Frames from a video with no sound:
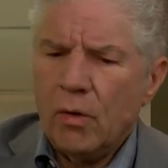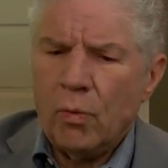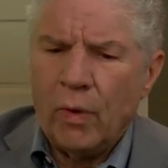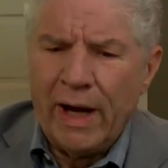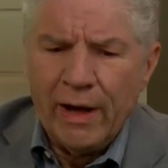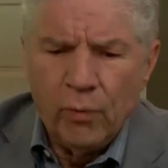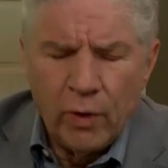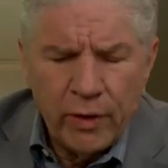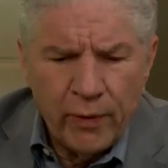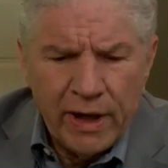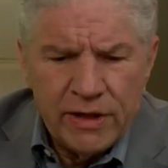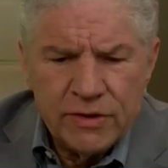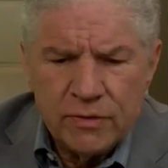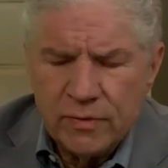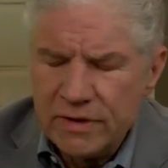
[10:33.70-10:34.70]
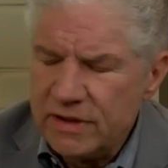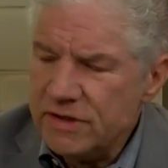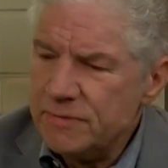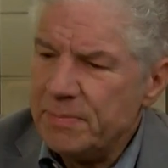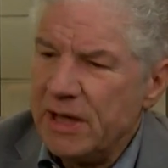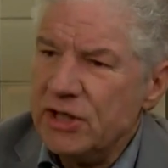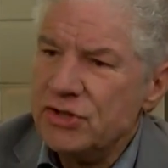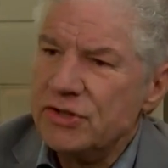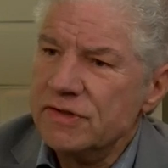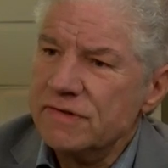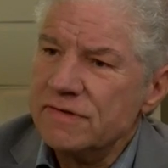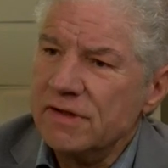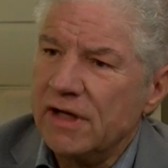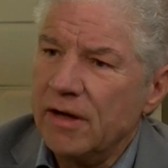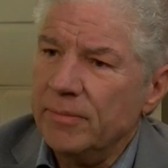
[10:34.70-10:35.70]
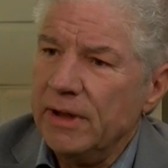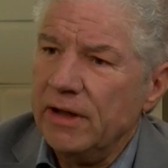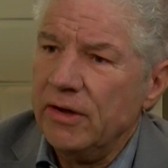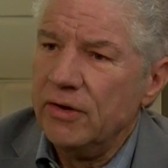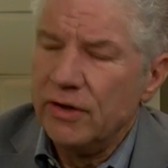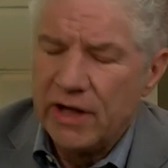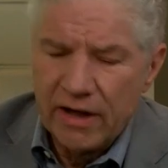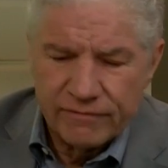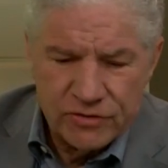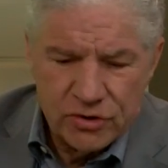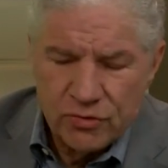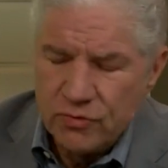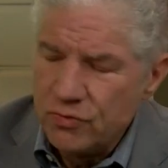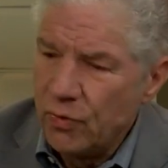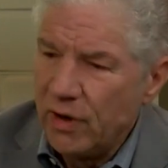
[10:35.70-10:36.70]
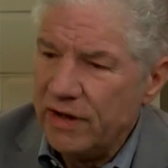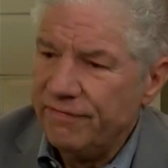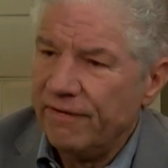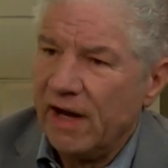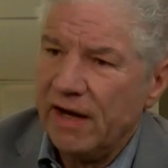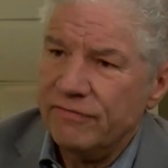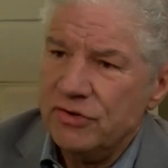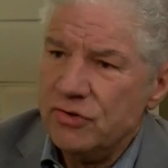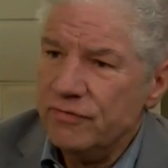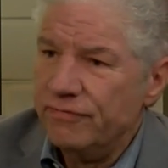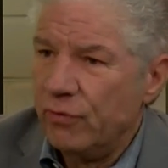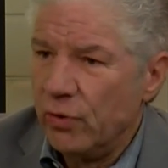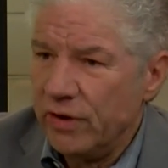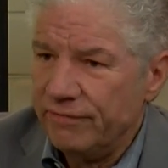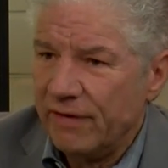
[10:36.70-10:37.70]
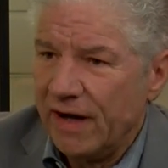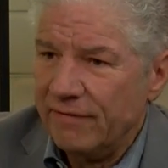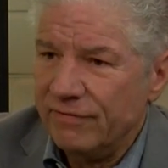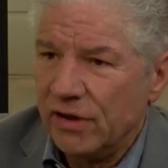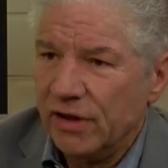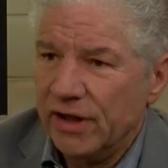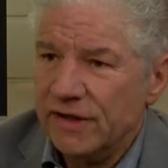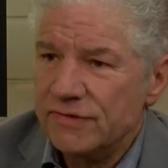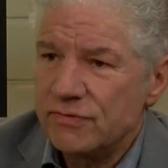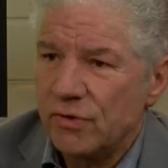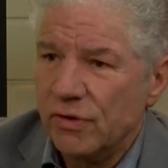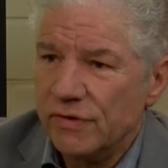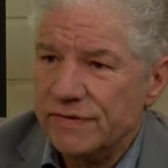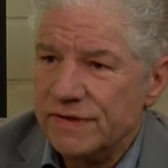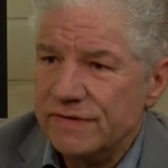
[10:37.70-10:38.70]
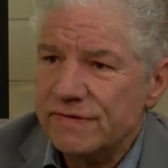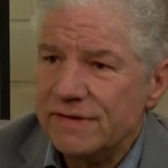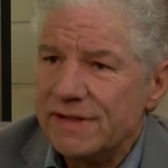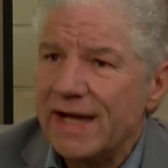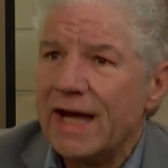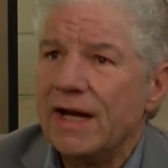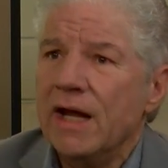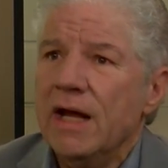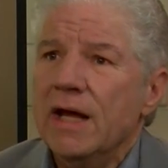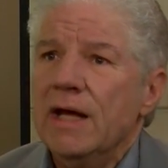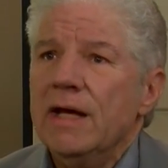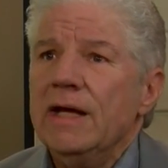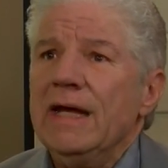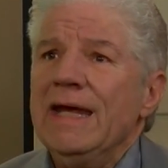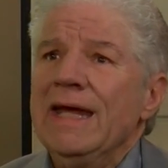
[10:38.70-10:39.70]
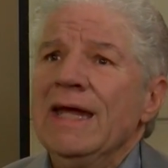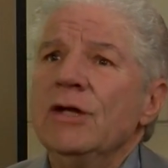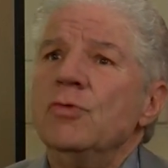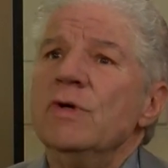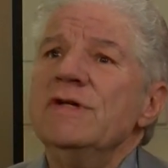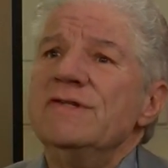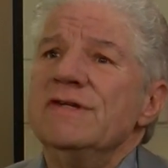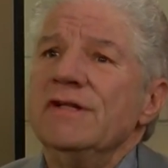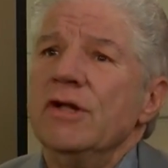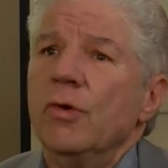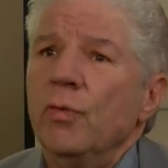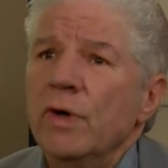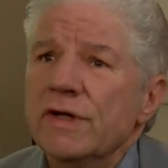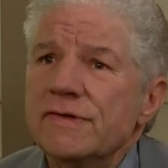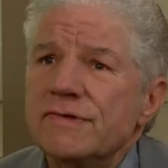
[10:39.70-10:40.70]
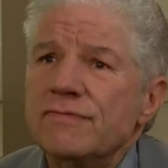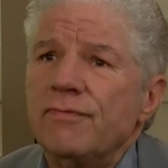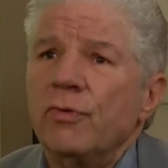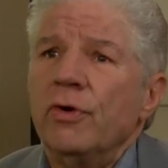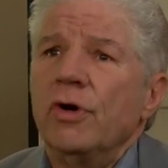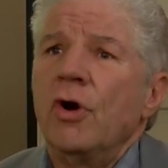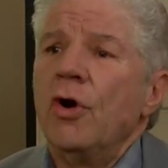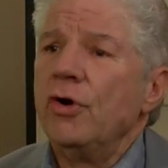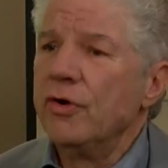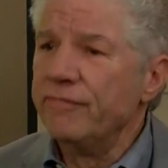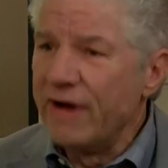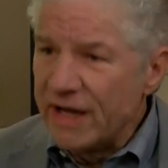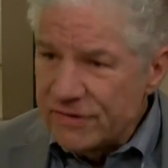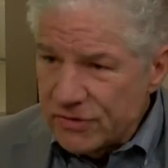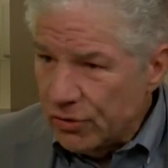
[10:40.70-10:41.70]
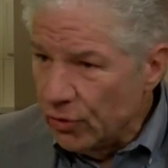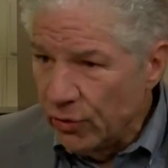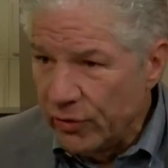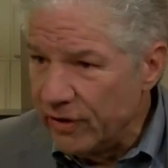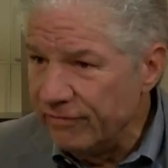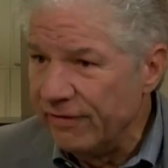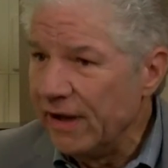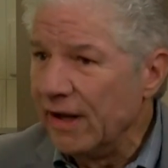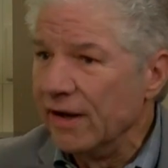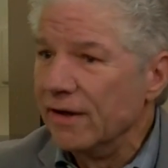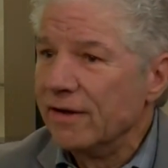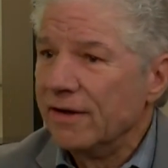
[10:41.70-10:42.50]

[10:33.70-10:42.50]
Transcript: Why, what do I do with these patients that come in here and have 225, 245 cholesterols? Isn't that increasing their risk for a cardiovascular event.